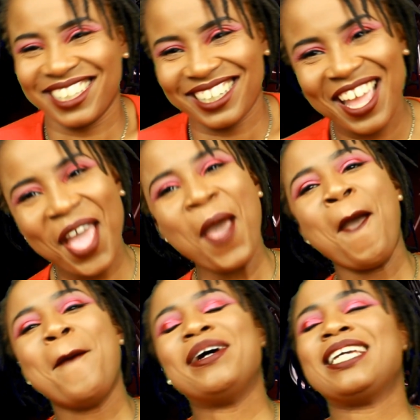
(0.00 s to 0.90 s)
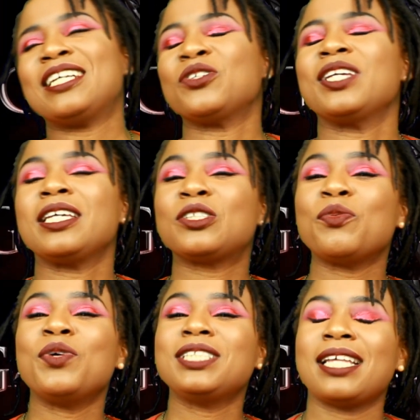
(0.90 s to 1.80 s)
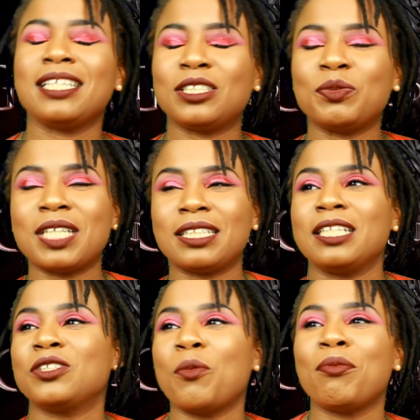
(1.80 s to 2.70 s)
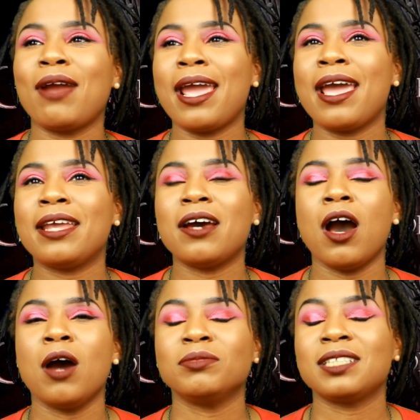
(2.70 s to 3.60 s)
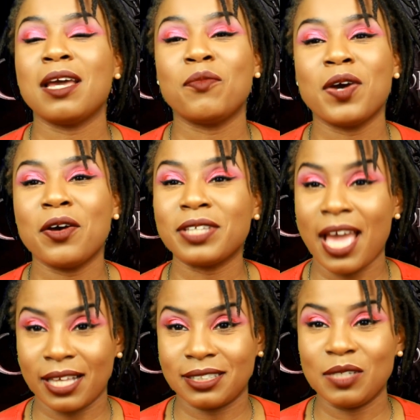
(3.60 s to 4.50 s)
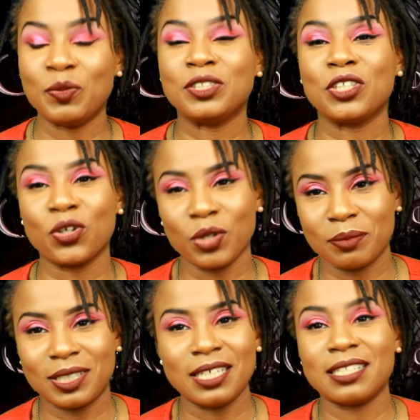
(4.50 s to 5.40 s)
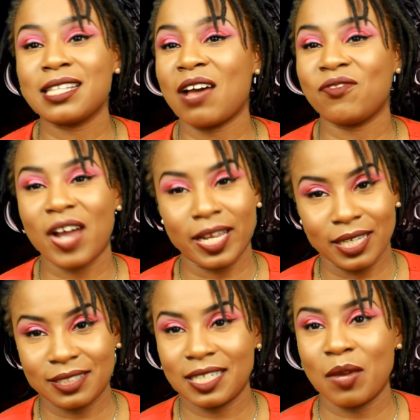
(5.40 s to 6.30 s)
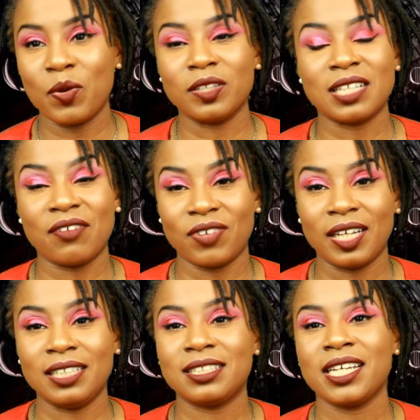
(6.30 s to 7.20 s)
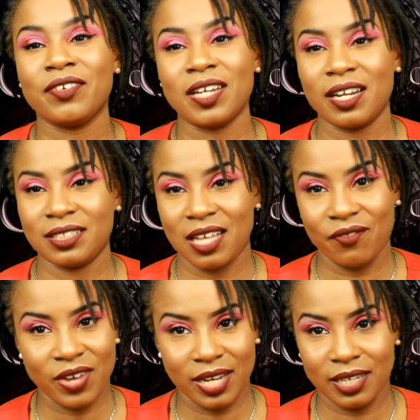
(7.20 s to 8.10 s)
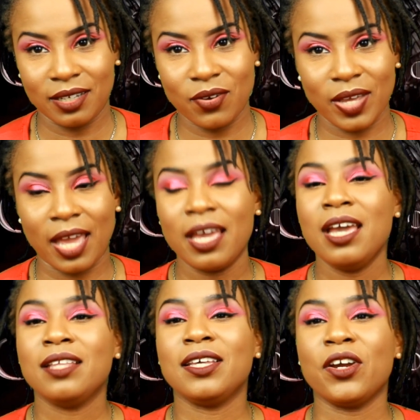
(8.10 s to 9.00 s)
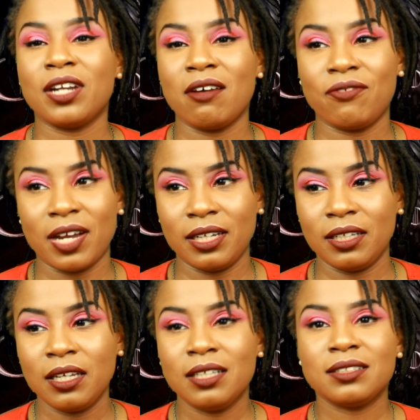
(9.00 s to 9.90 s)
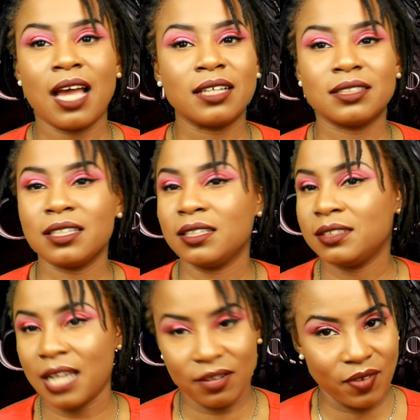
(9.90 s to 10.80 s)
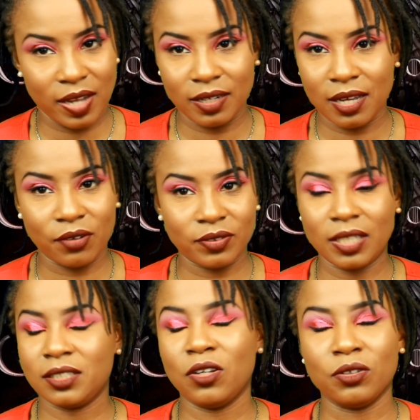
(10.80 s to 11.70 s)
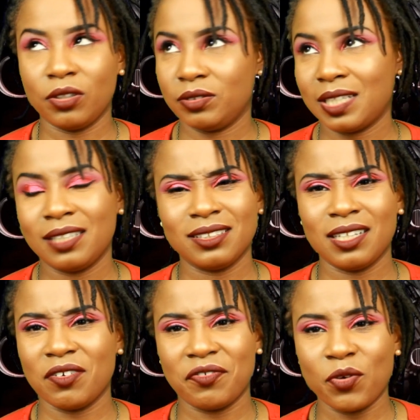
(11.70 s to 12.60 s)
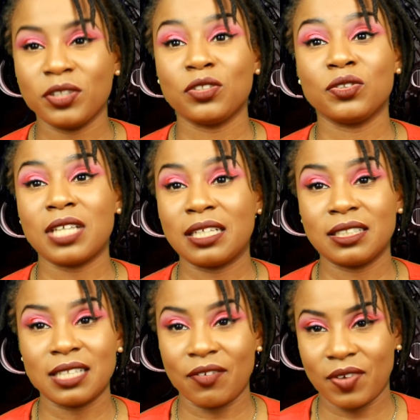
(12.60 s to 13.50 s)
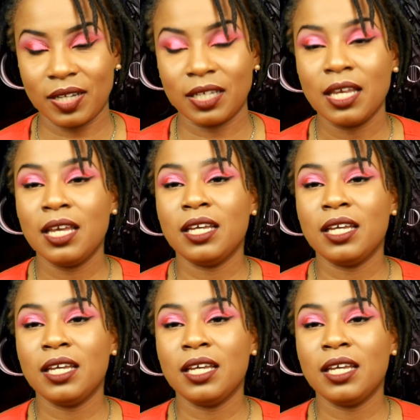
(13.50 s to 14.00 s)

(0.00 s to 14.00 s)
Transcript: but yeah, so yeah, so what y'all think? So what y'all think? So Bran, um, Samwell, yes, he went to the crypt. He is not fighting. Samwell's not fighting. Tyrion is not fighting. Okay, they are not fighting. Sansa not fighting. I don't think. No, no, Sansa never fought. So Sansa's not fighting.